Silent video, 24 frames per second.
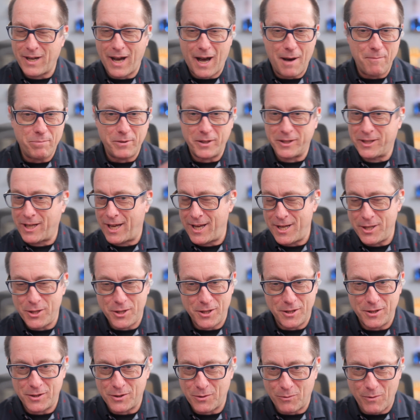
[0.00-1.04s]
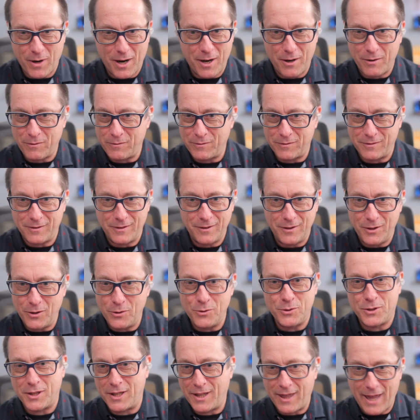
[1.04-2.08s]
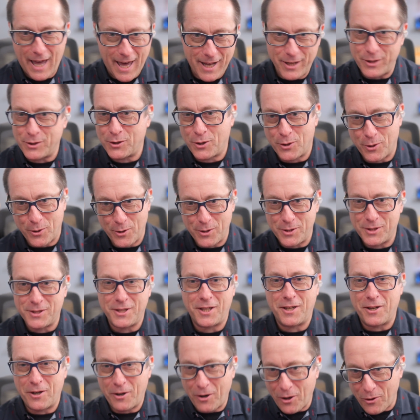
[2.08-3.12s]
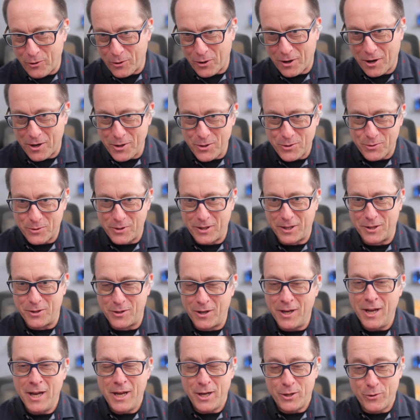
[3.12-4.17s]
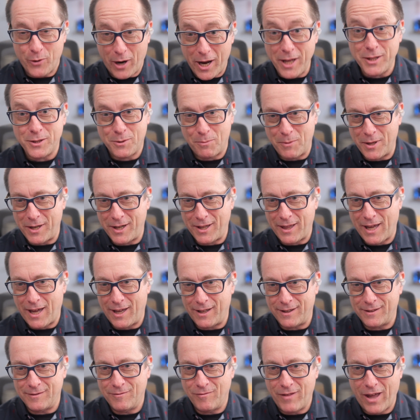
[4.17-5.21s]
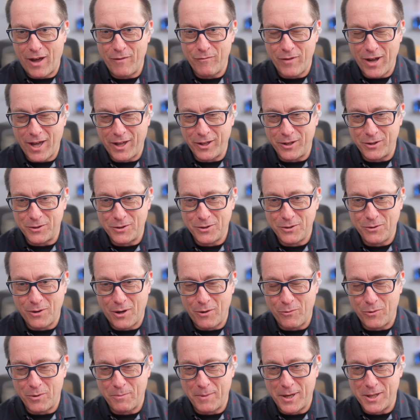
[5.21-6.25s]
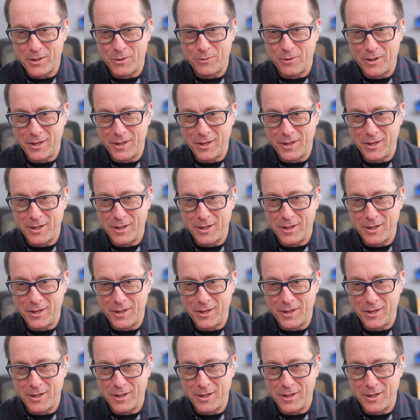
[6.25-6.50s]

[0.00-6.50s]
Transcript: complications around using that as currency in another country and transmitting that that value too. I would imagine,